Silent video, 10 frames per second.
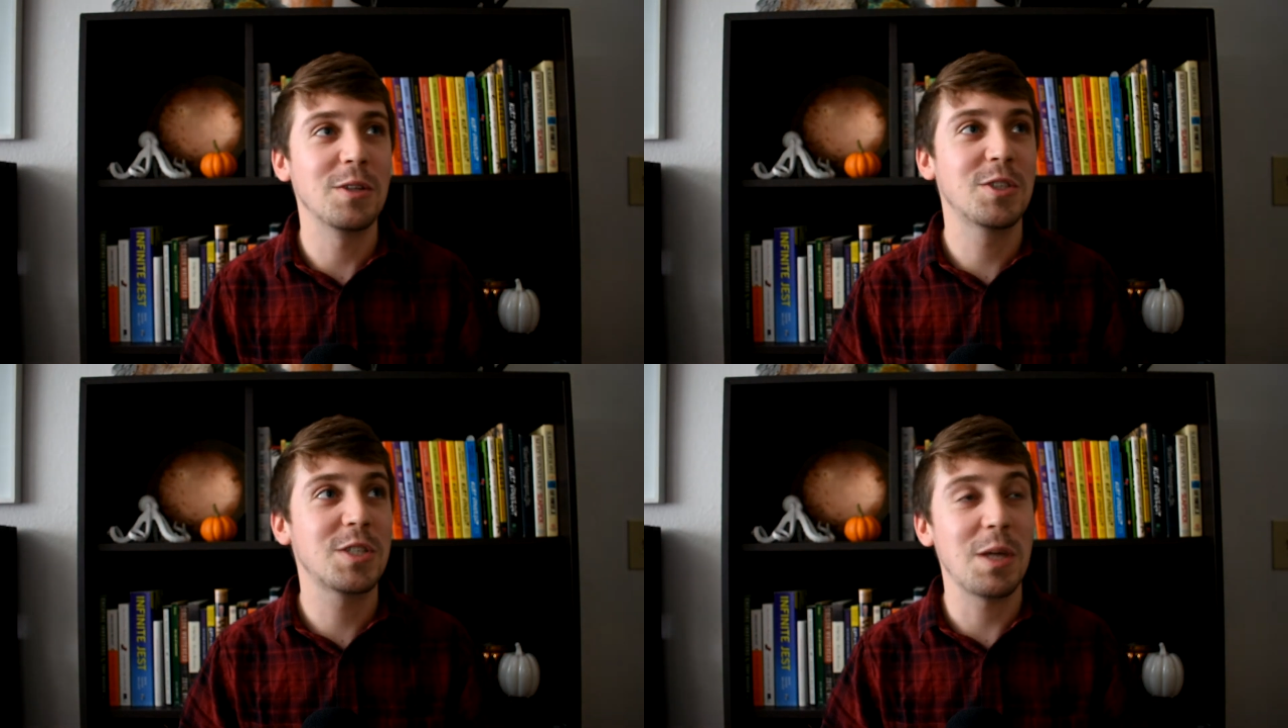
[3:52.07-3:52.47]

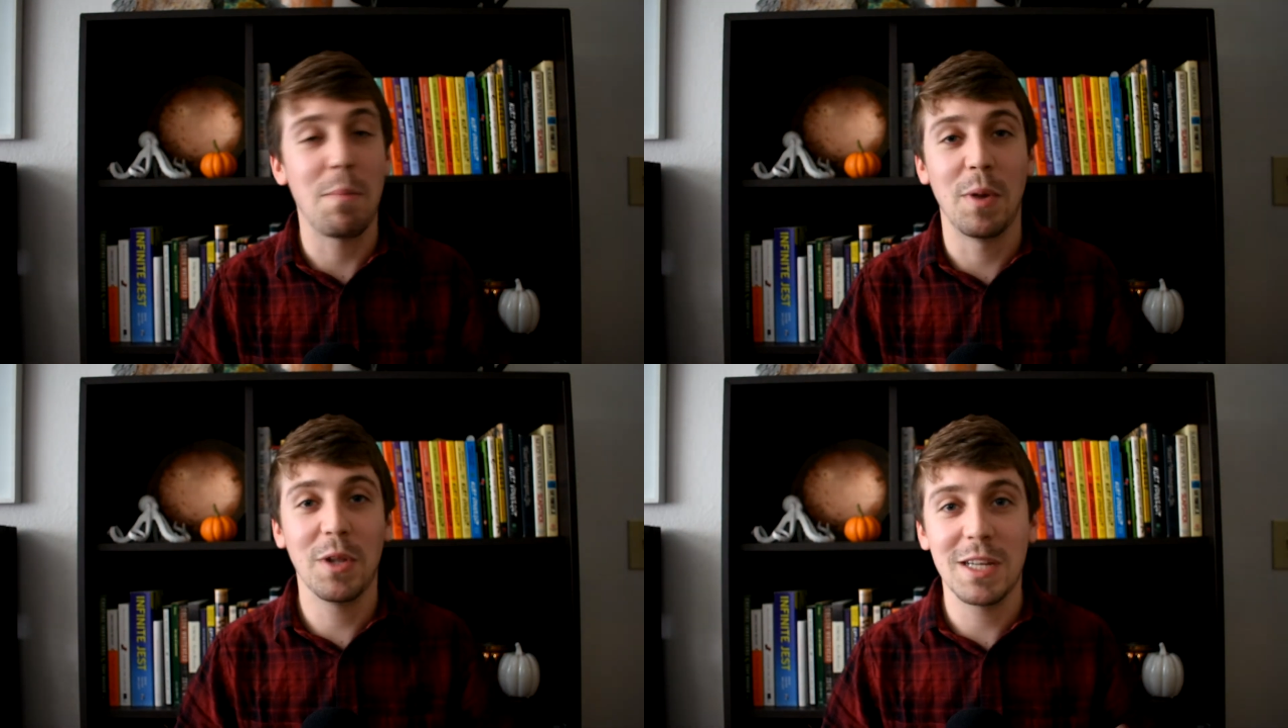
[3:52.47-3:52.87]
just the
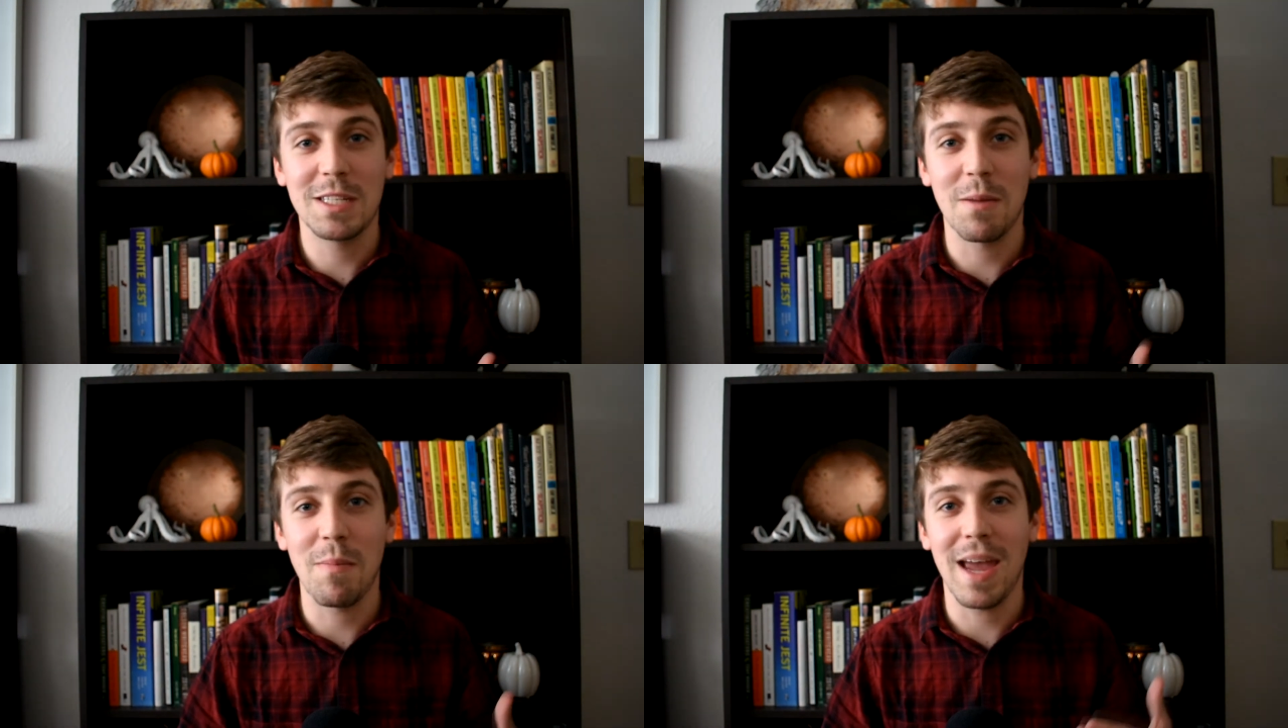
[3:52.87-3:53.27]

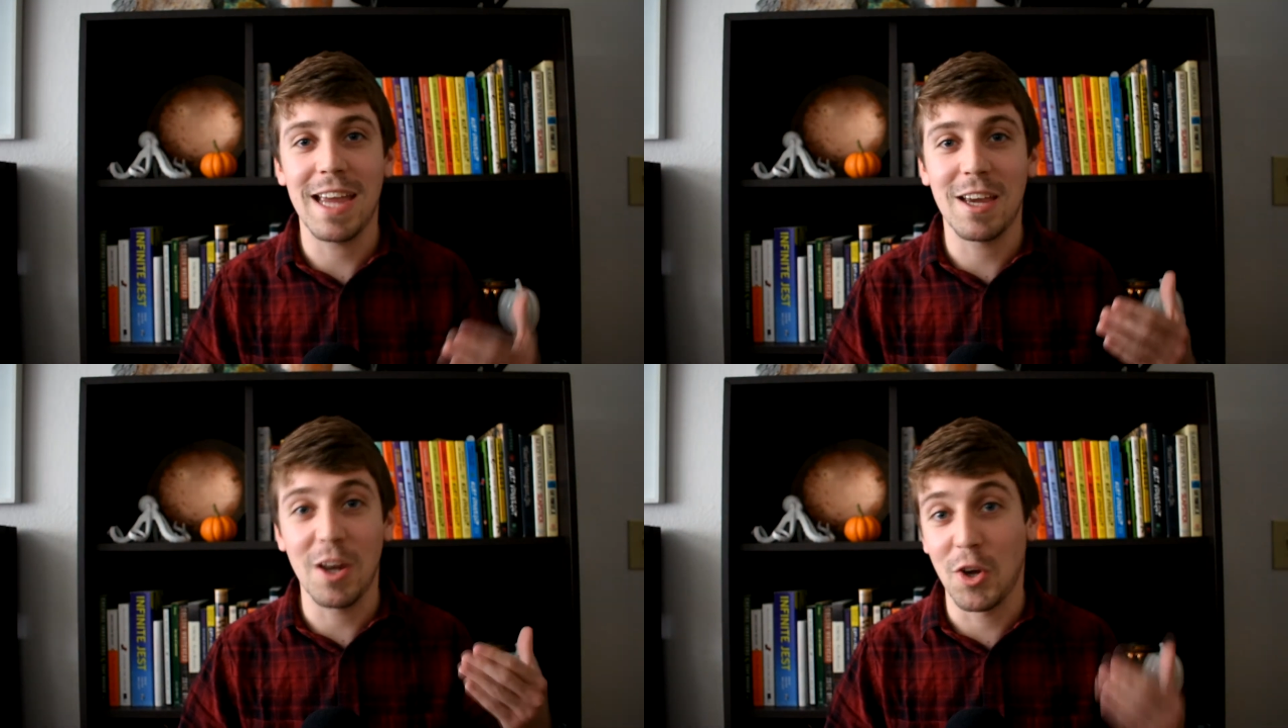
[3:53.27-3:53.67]
ability to
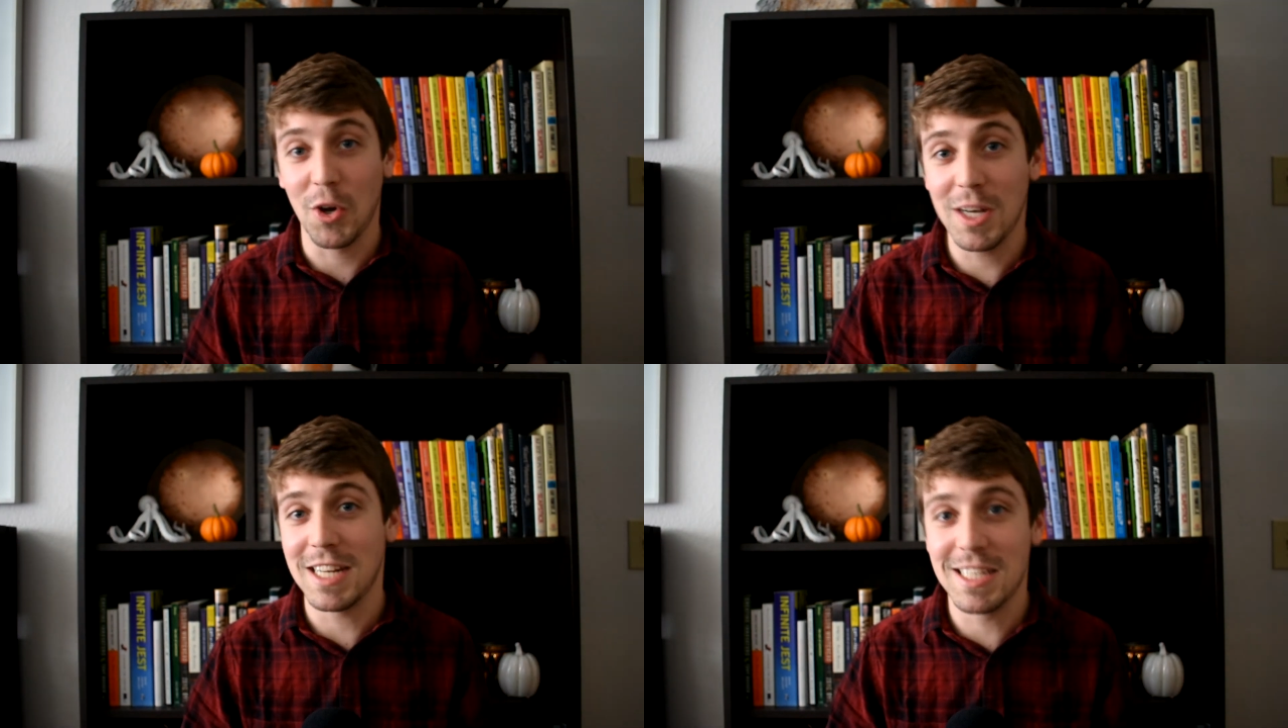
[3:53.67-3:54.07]
make
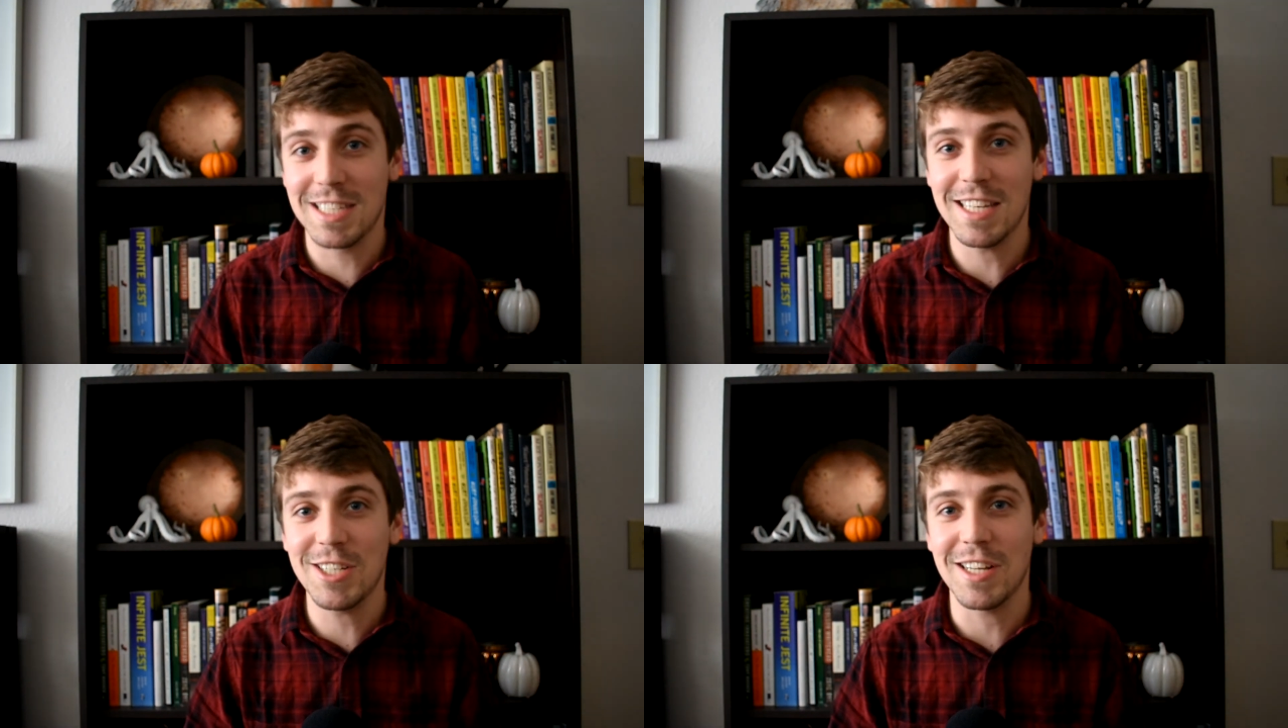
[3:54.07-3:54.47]
good
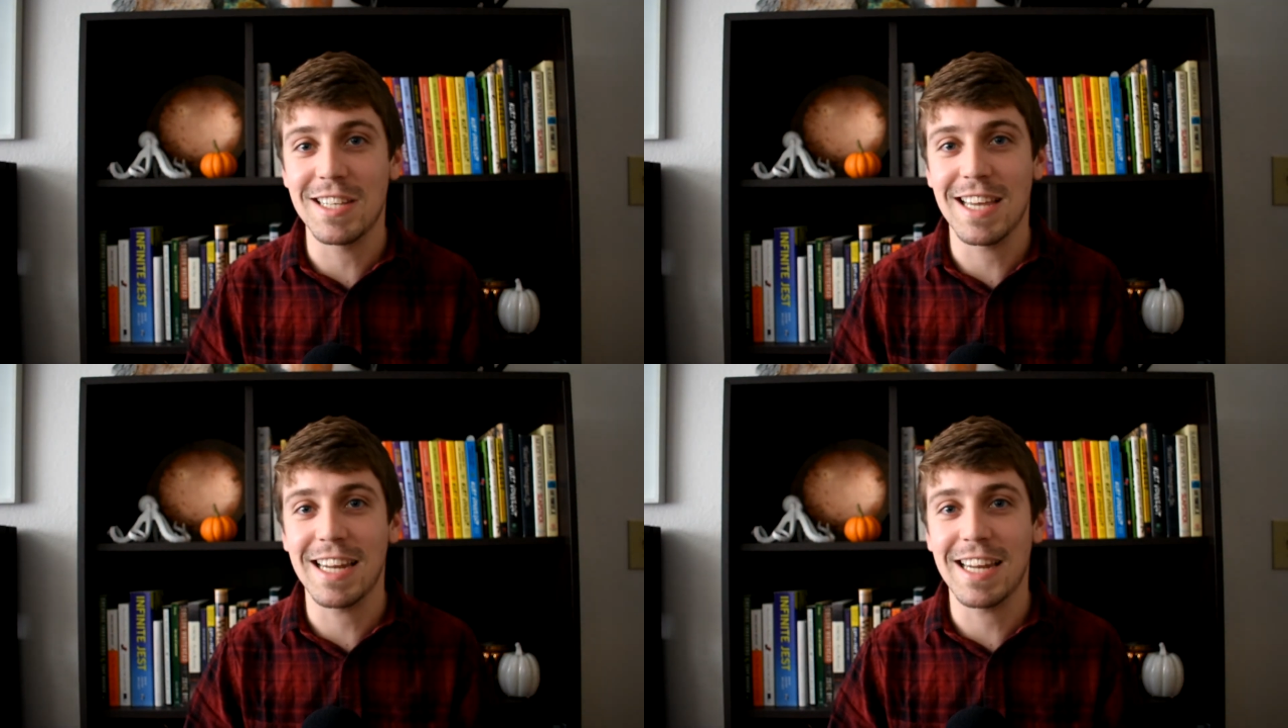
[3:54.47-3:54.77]
decisions,